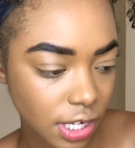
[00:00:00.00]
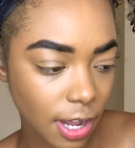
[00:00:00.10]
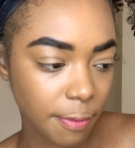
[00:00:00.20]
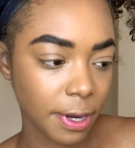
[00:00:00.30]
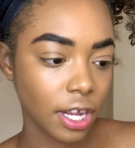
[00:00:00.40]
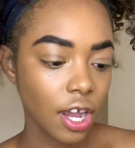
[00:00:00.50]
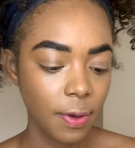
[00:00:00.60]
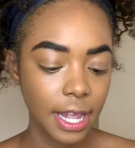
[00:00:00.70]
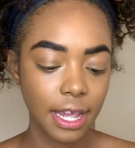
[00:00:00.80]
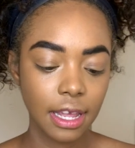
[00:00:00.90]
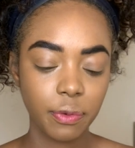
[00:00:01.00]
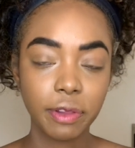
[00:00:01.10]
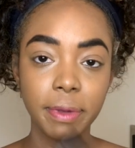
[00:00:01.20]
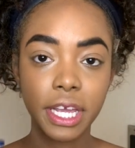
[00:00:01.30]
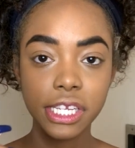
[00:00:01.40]
So I'm gonna go in
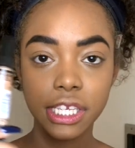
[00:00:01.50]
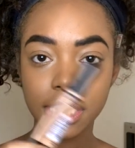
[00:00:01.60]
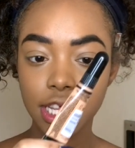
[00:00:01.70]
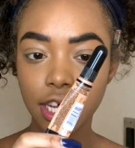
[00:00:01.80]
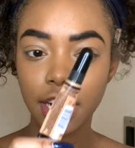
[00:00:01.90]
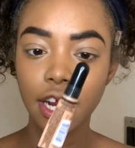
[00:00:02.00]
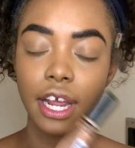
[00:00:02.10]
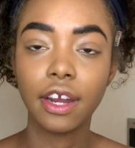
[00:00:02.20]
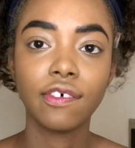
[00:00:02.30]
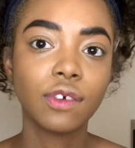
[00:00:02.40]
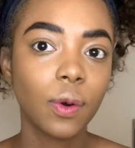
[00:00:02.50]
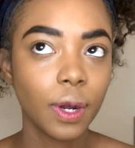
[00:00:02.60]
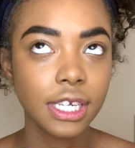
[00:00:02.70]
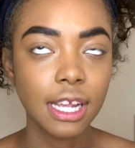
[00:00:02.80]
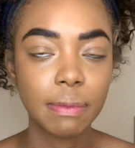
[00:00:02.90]
with my concealer, and of
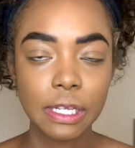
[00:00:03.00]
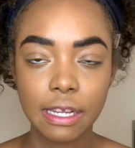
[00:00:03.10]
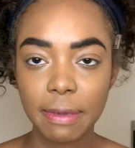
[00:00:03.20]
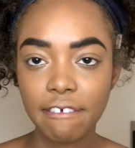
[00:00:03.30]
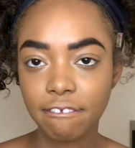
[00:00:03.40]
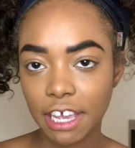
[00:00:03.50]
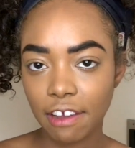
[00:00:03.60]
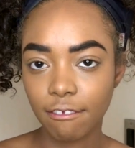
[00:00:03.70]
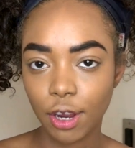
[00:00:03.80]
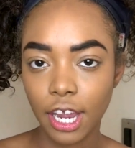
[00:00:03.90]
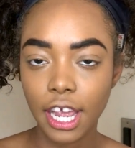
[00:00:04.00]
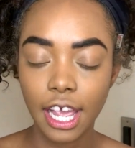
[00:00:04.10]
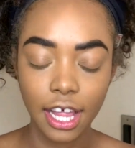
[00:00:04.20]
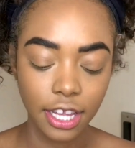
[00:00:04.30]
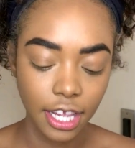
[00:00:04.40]
course I'm using my
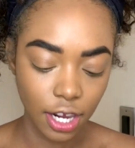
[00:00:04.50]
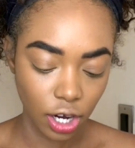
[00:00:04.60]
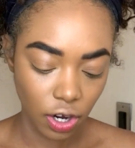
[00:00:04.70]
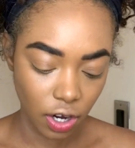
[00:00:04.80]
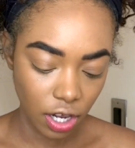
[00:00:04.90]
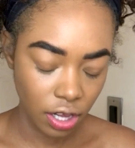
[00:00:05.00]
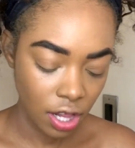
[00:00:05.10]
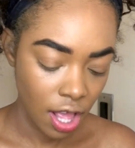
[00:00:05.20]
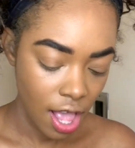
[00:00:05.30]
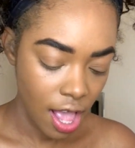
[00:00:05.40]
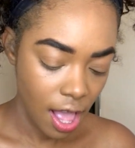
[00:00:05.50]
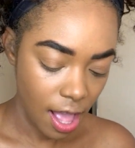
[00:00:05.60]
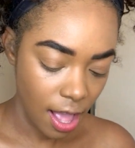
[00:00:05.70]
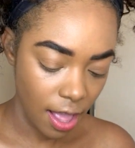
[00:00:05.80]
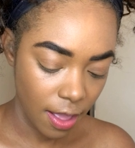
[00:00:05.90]
favorite LA Girl.
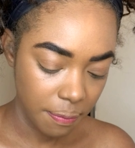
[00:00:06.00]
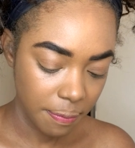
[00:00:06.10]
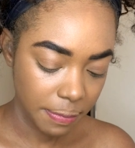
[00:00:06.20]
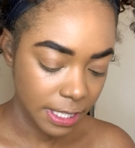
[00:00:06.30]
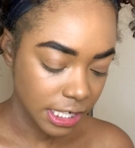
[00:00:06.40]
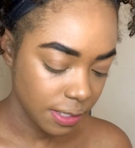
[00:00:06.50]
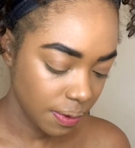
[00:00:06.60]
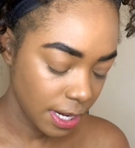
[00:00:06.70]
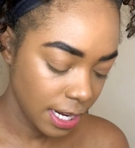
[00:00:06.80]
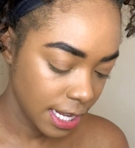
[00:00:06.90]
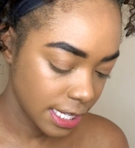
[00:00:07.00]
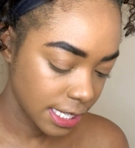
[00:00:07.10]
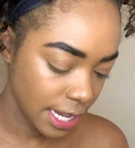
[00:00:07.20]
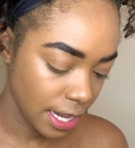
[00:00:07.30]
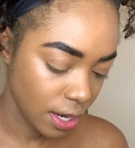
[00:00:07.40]
This one
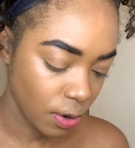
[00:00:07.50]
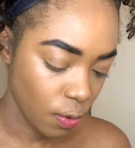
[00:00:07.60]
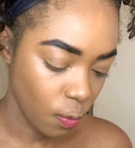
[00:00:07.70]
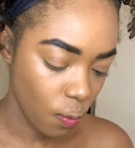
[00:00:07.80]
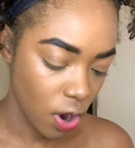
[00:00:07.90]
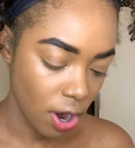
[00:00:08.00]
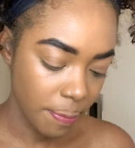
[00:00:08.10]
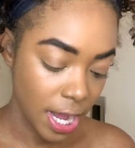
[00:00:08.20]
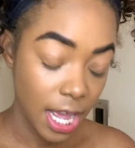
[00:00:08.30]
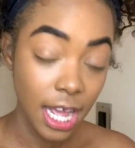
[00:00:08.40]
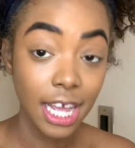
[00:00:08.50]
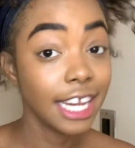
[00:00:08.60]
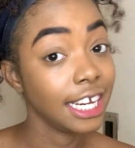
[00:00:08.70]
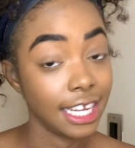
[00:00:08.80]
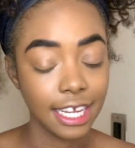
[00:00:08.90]
is in Warm
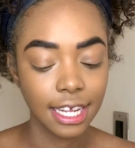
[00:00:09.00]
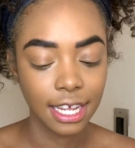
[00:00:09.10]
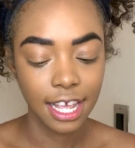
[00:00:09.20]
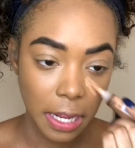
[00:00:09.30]
Honey.